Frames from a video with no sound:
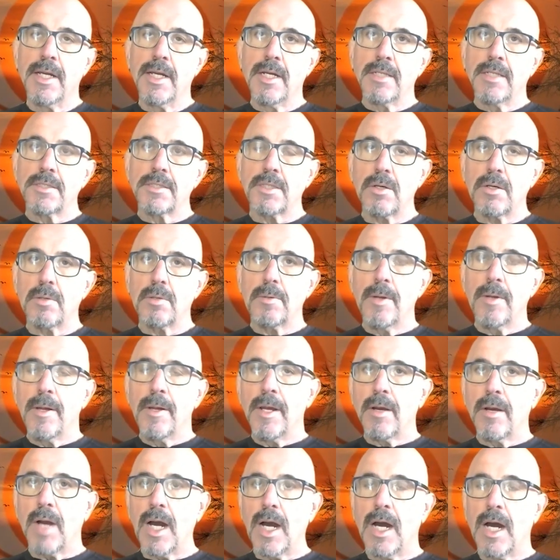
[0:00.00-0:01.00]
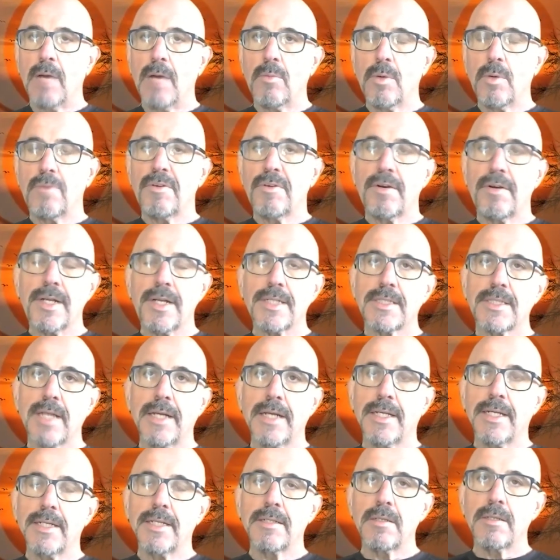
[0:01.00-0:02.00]
So we're very
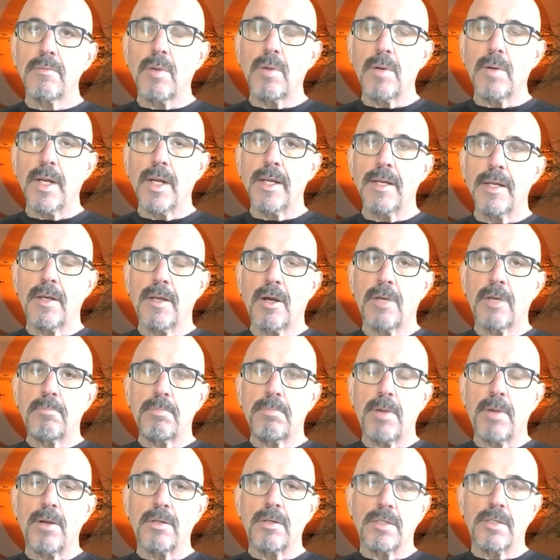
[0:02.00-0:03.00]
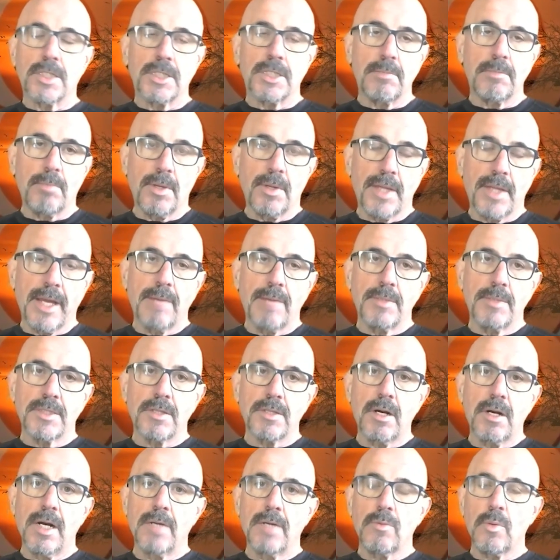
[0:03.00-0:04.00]
excited in our partnership with
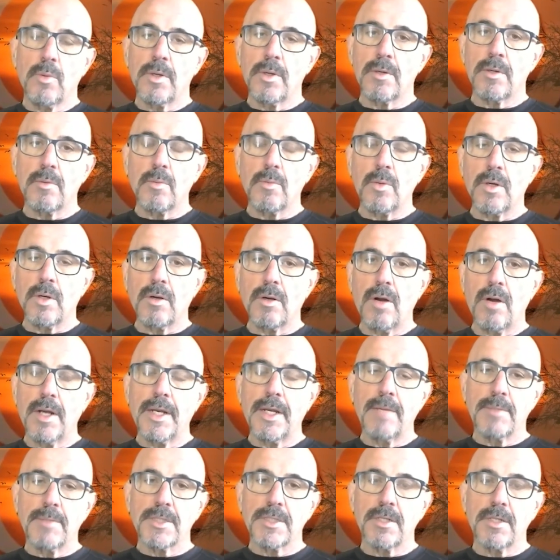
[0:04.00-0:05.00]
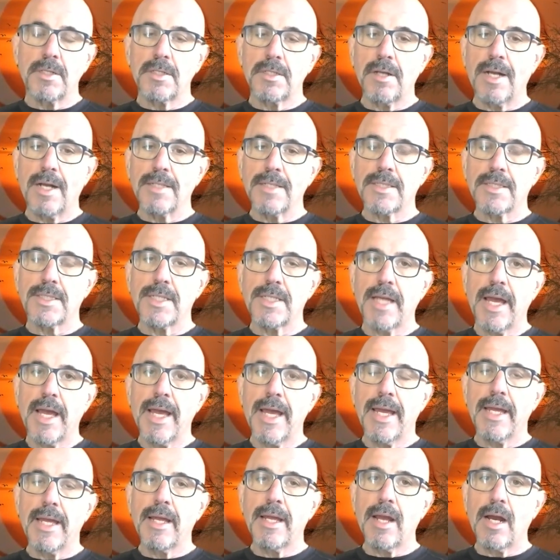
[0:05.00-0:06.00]
Amazon. We're on
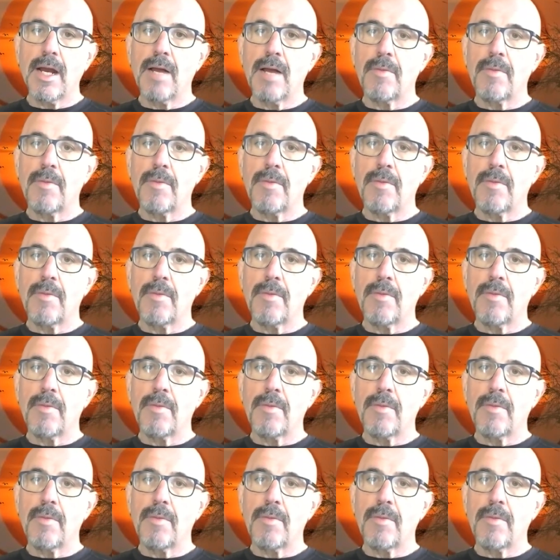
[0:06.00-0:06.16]
Amazon.ca.